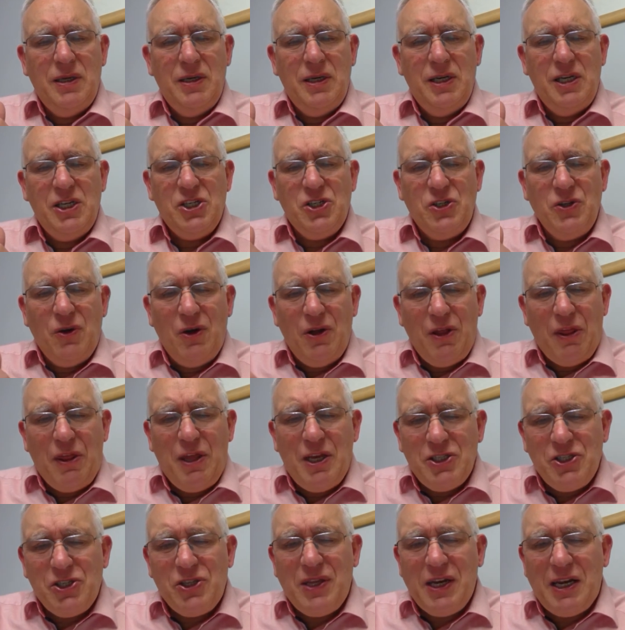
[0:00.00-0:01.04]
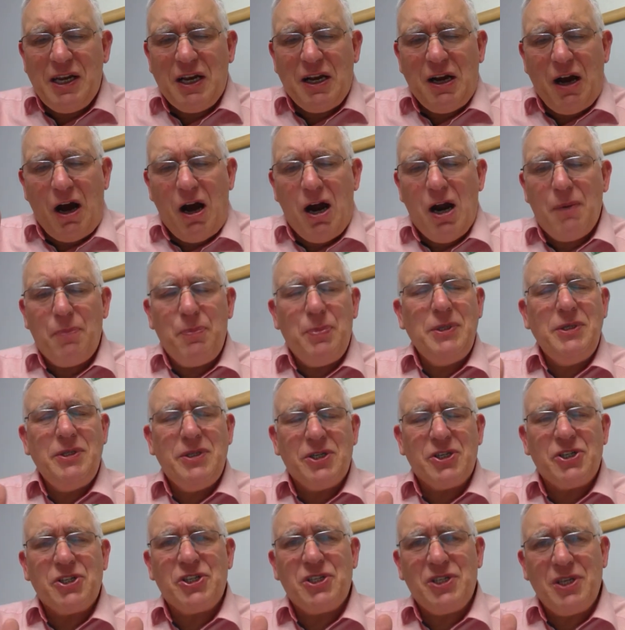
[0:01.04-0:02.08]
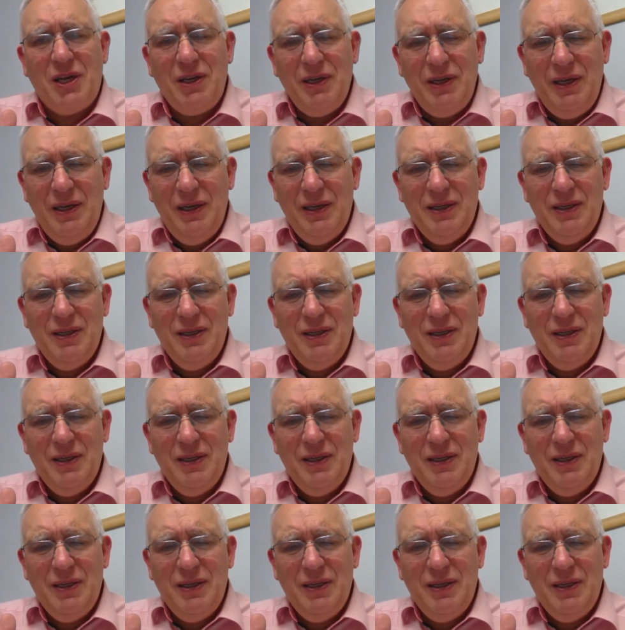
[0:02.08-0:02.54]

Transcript: Is not this the carpenter's son?